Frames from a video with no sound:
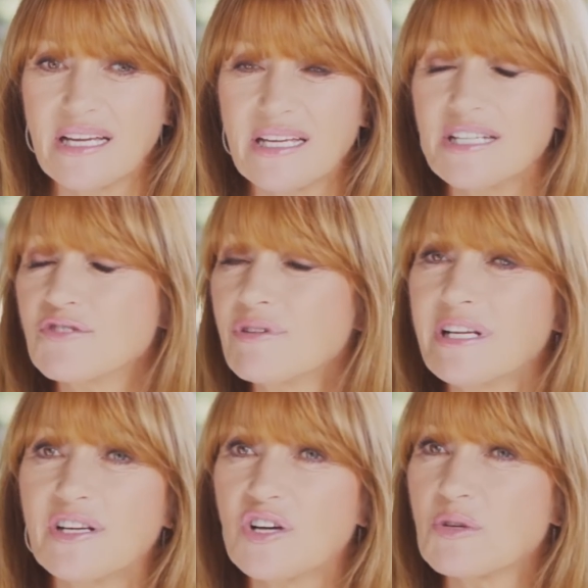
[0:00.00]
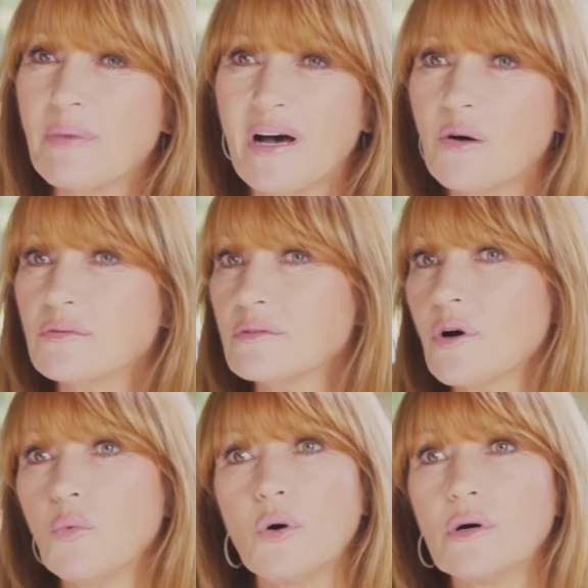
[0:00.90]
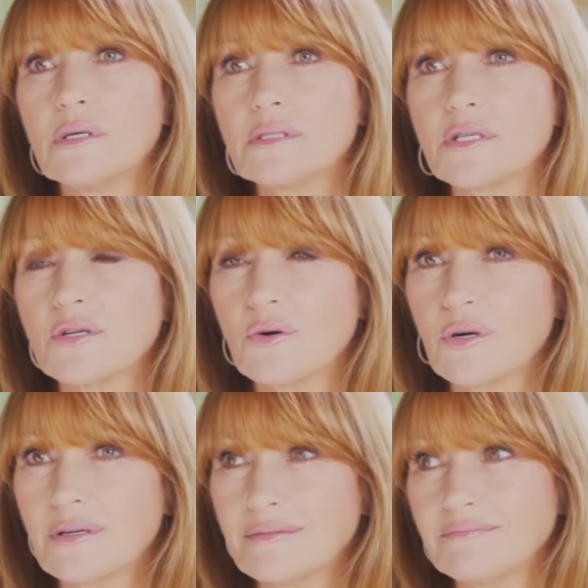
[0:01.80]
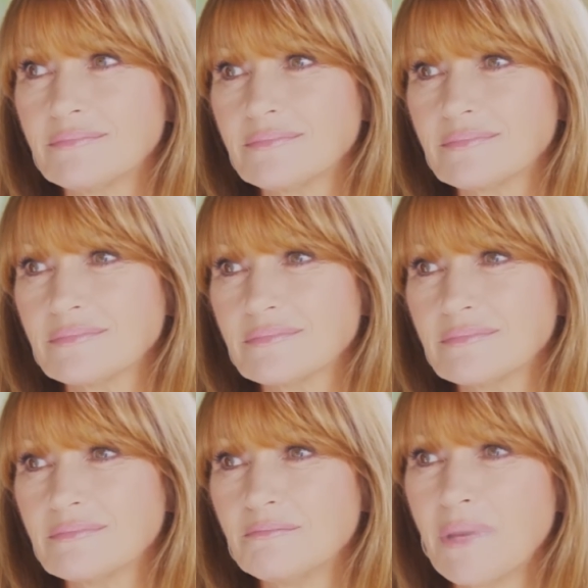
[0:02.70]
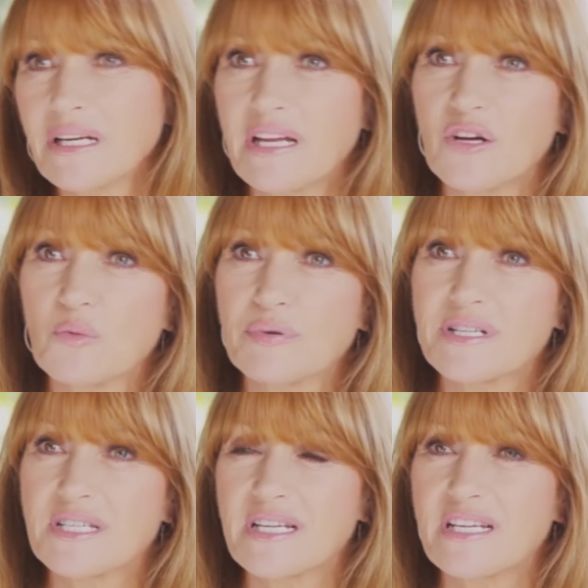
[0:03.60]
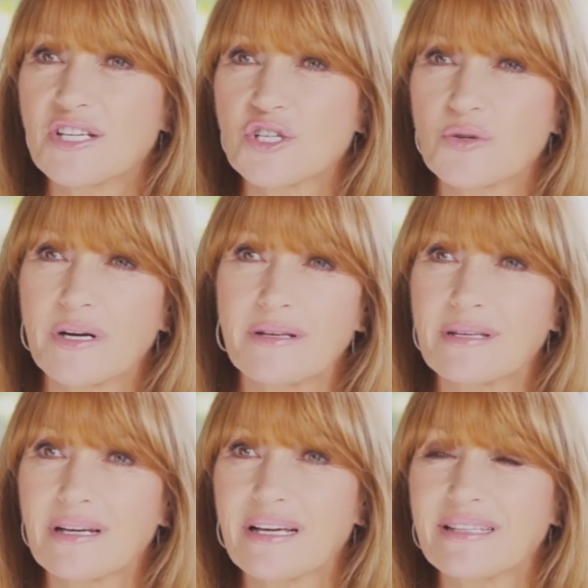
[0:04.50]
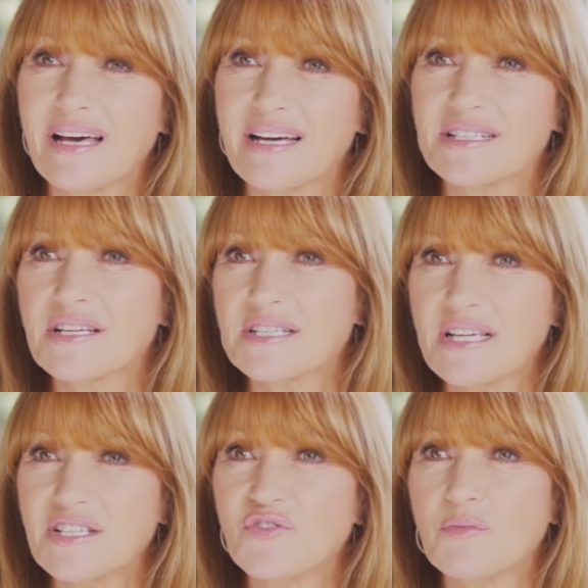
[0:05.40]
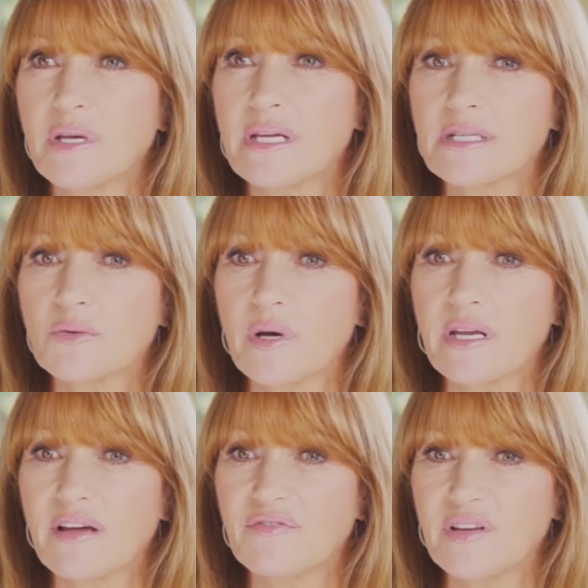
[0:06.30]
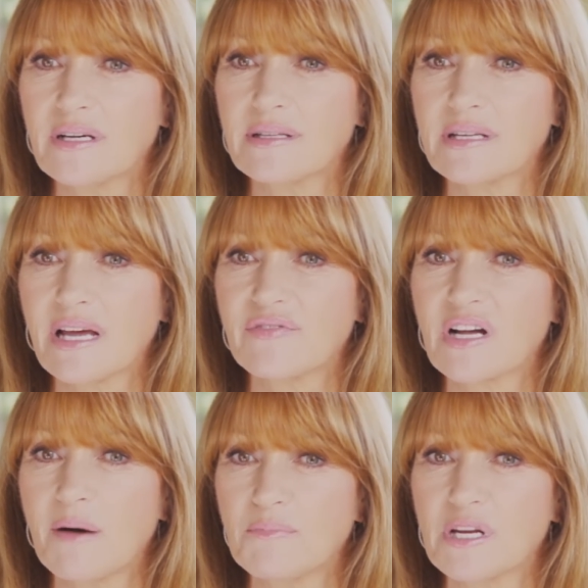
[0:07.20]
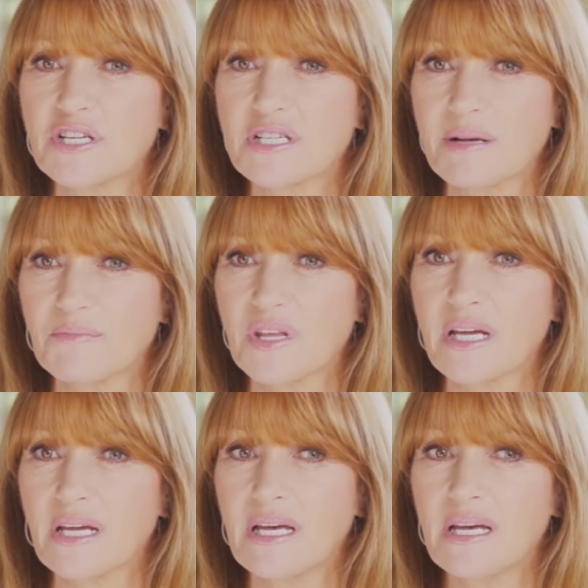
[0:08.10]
is really not about awards or money or prestige or anything like that. Success for me is when I feel that I've accomplished something